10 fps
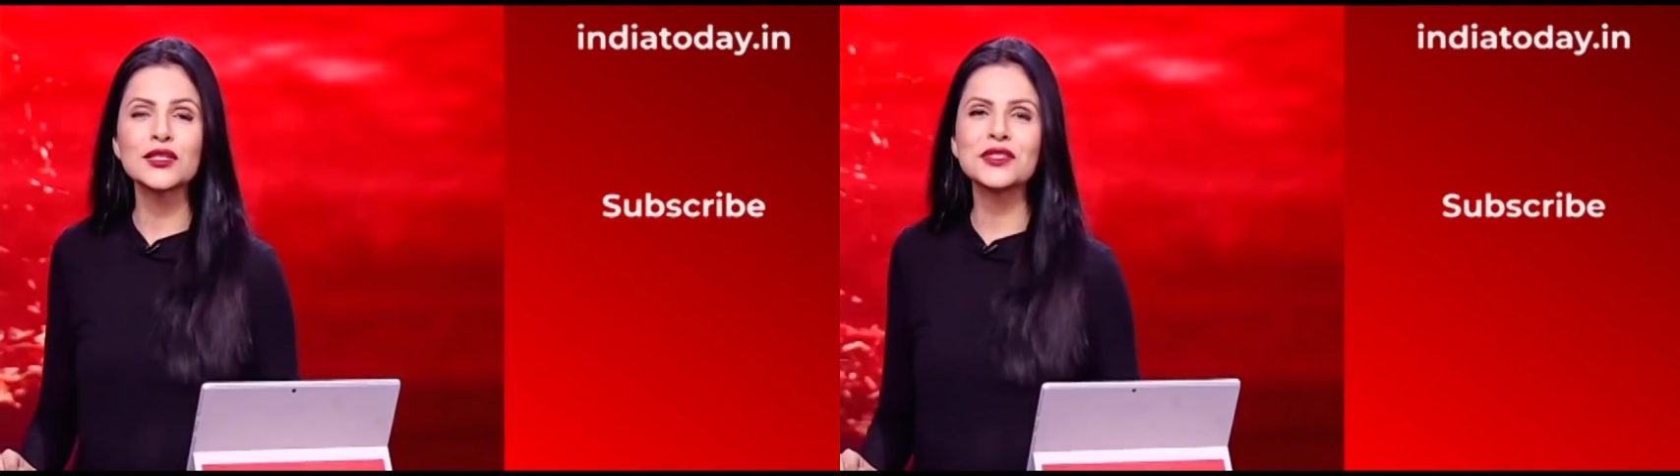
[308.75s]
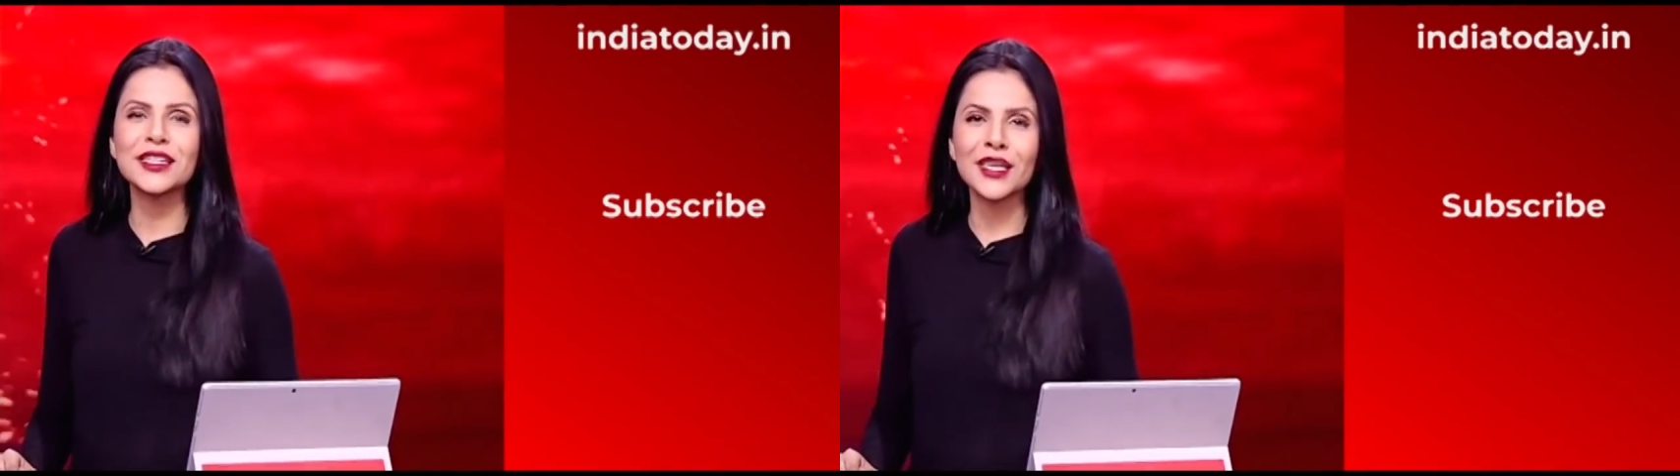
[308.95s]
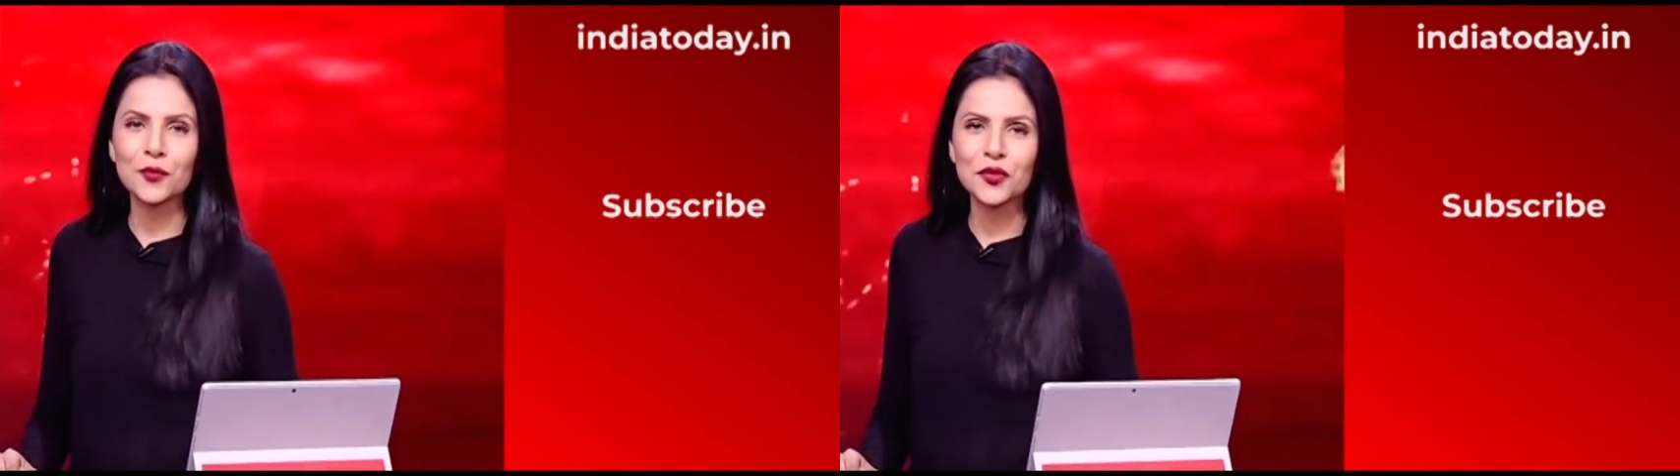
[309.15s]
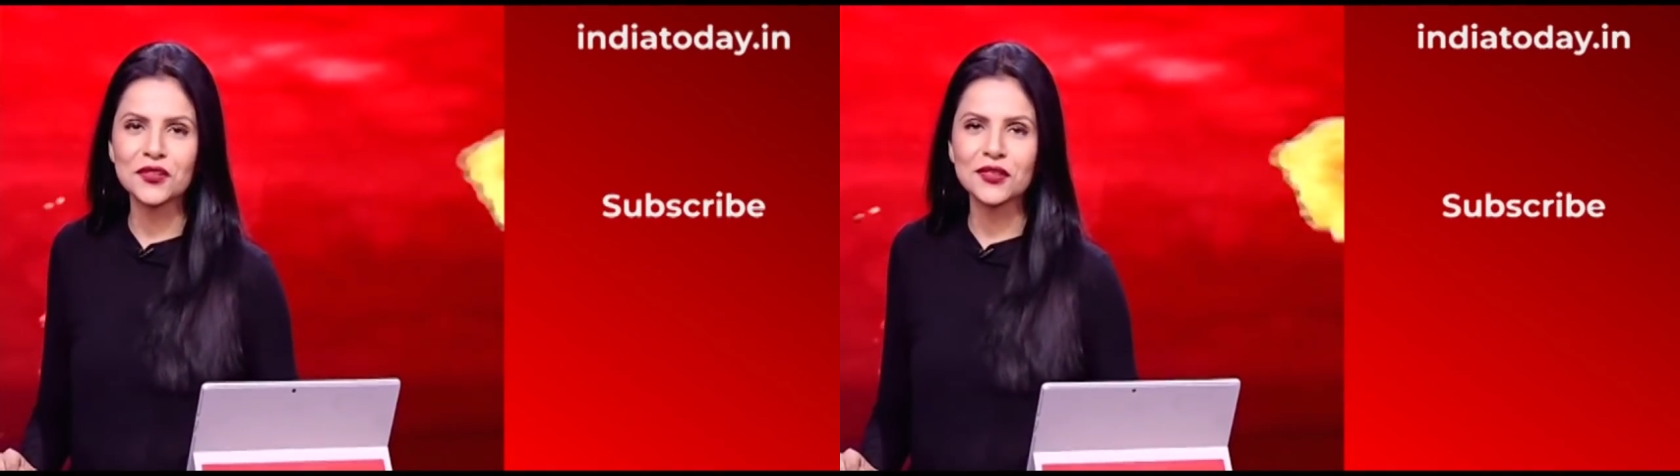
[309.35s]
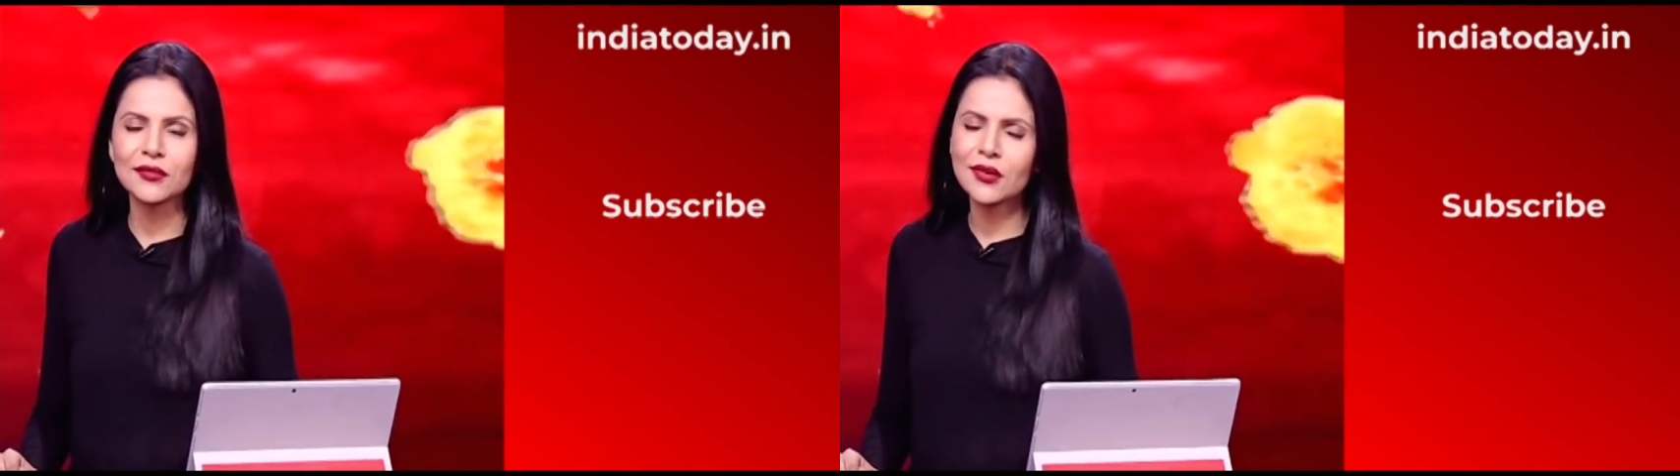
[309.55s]
to stay
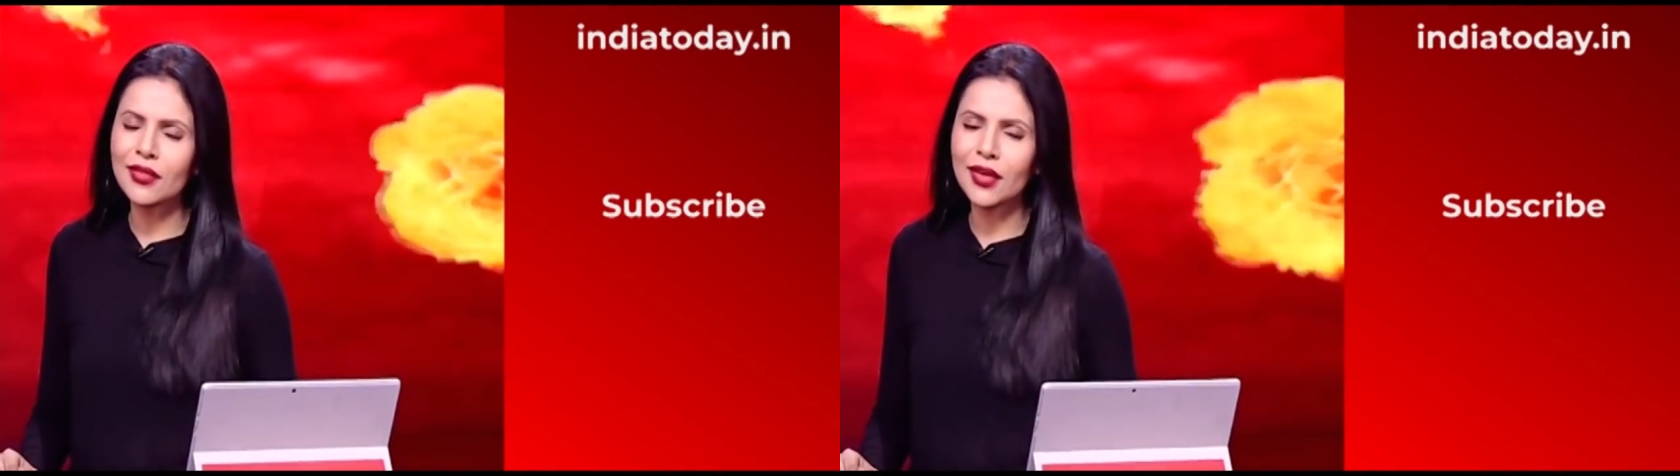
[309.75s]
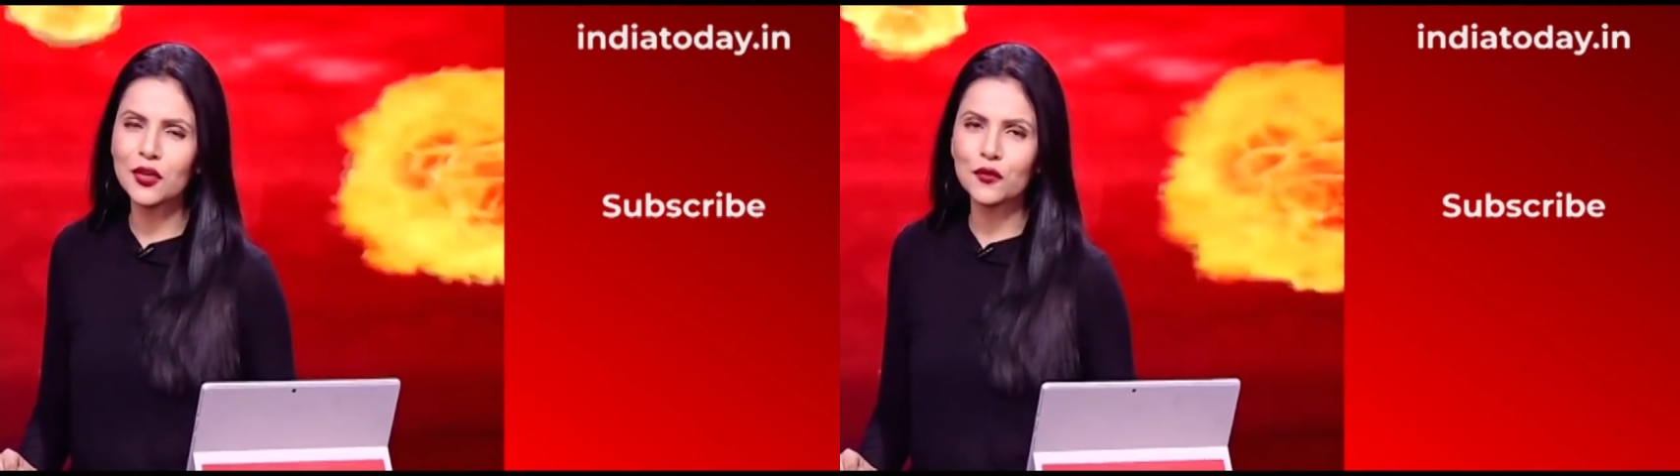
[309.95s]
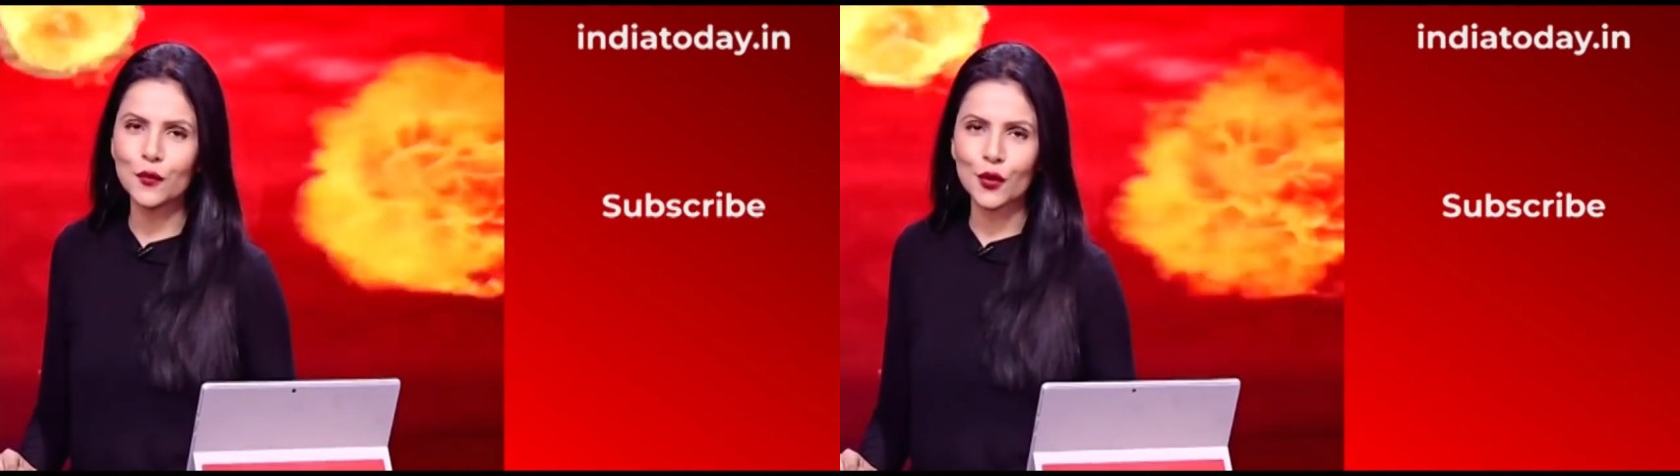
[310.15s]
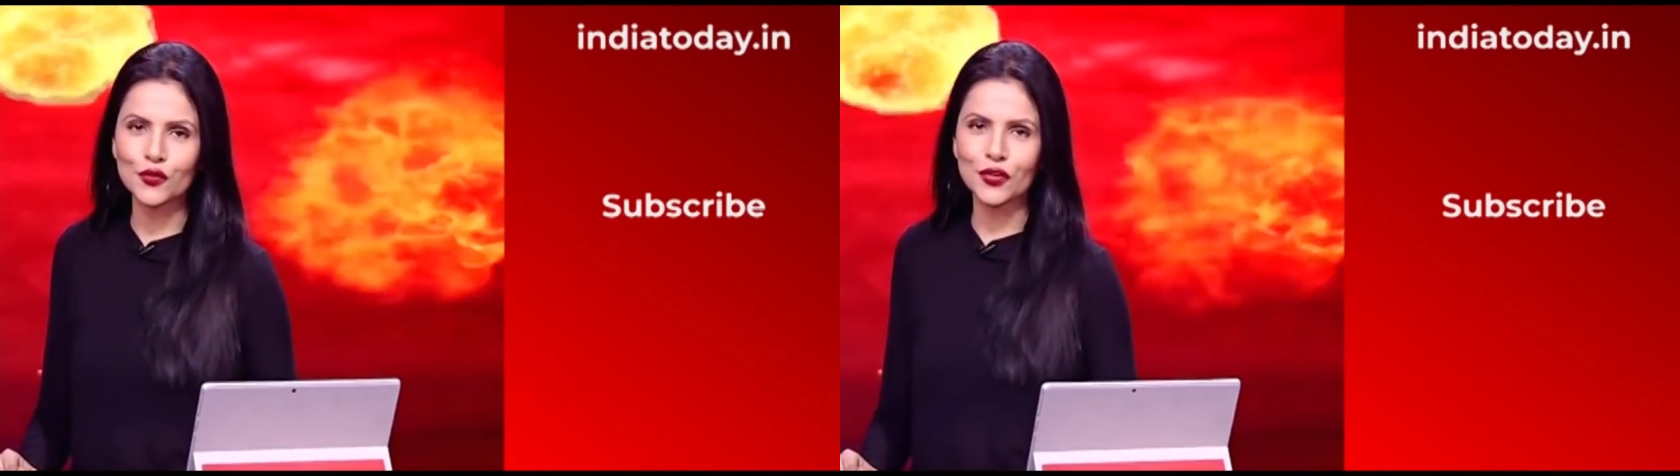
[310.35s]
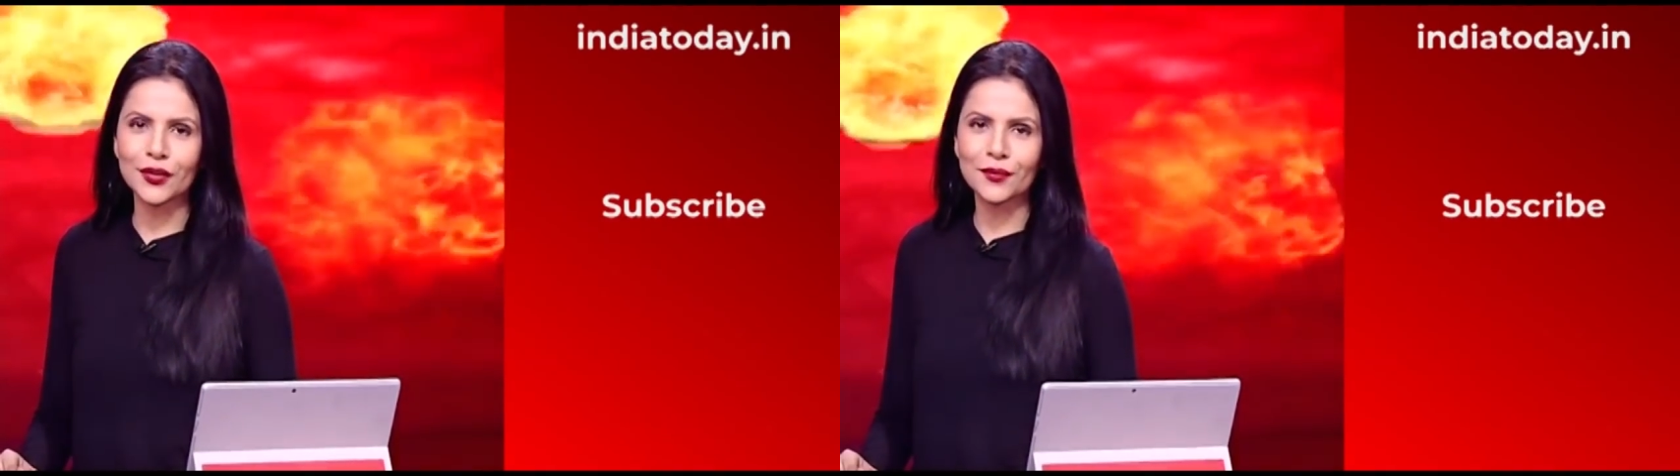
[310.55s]
updated. Thank you for
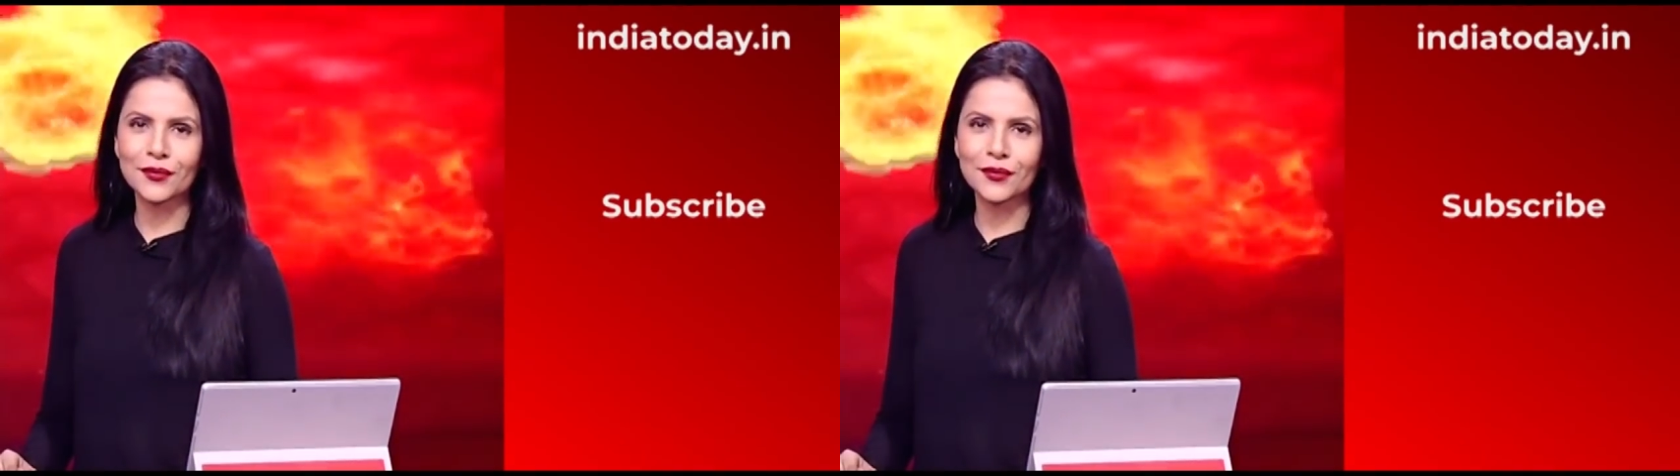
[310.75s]
watching.